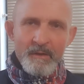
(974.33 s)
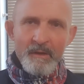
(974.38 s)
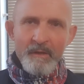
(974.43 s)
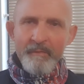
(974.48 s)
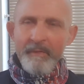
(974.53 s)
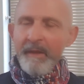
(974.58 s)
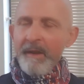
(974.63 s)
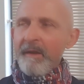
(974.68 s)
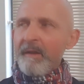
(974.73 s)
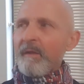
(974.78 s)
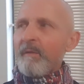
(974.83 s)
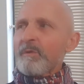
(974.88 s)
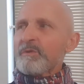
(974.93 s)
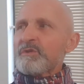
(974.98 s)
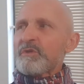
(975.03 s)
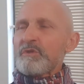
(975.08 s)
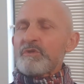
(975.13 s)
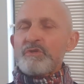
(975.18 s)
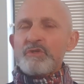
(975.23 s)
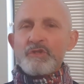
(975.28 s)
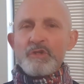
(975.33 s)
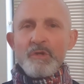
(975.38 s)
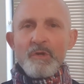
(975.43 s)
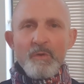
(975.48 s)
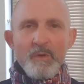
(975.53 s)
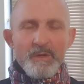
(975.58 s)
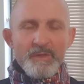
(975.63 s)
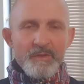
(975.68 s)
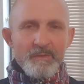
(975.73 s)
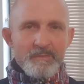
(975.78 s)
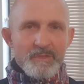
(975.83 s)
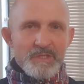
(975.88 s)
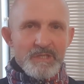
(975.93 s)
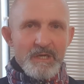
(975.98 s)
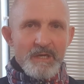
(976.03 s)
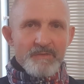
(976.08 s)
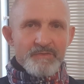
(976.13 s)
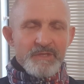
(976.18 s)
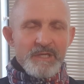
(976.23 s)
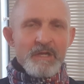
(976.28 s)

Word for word: They don't know what to do with themselves.